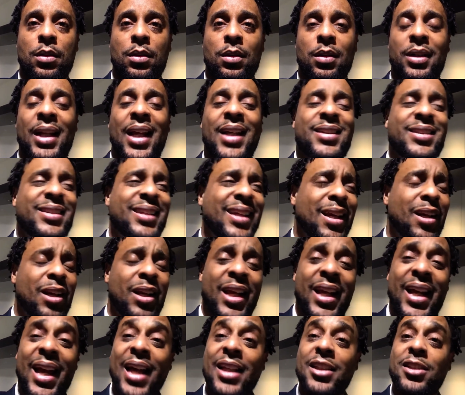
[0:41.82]
They saying he
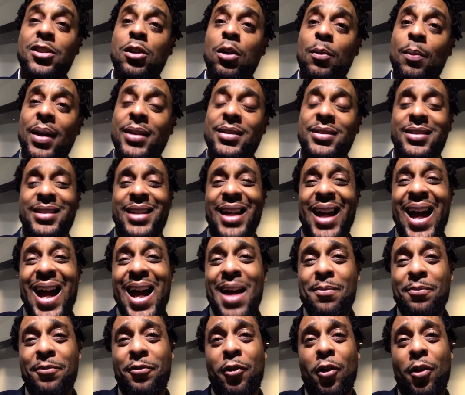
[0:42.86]
got so much time
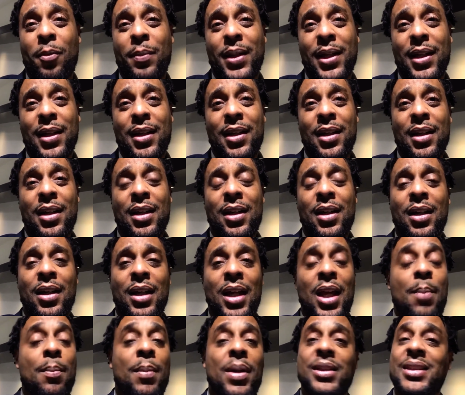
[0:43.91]
for me.
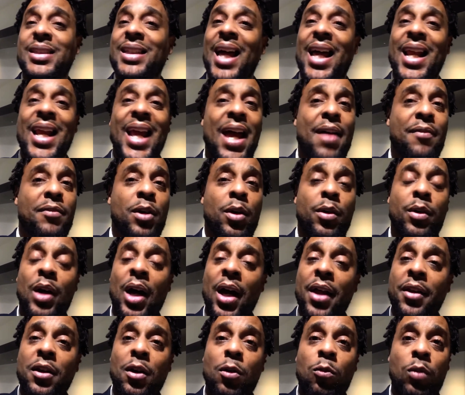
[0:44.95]
He must not have no
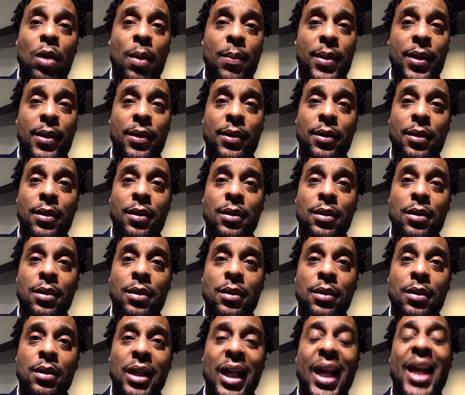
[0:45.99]
other women.
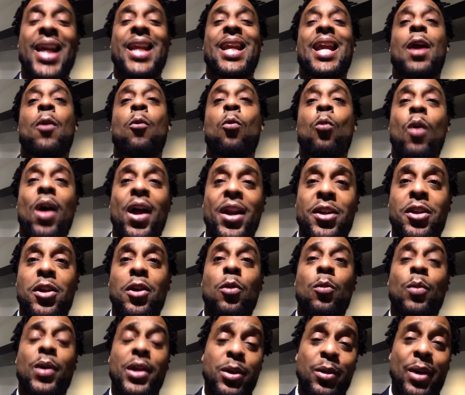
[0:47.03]
And they want you
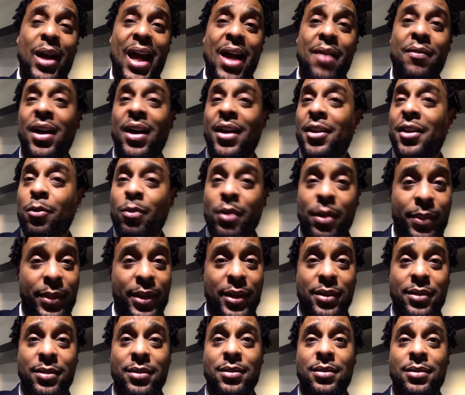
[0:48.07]
when you have other women.
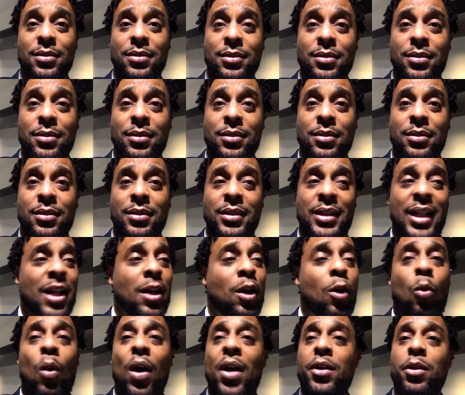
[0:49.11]
They
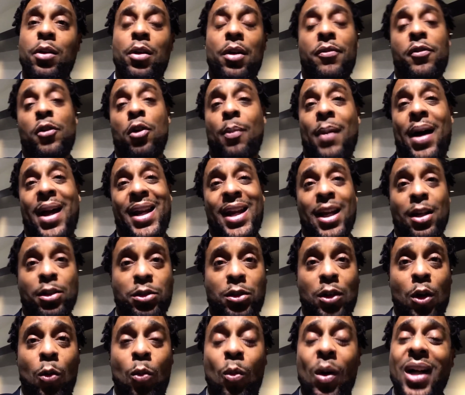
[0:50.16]
don't want you if nobody else
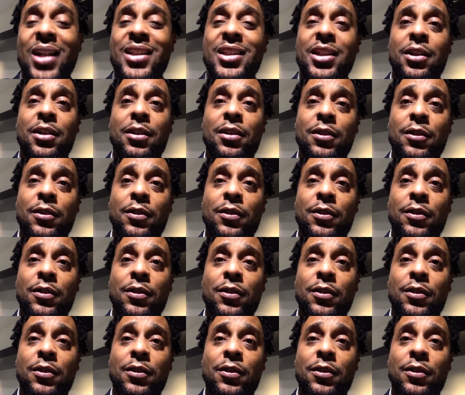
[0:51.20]
don't want you.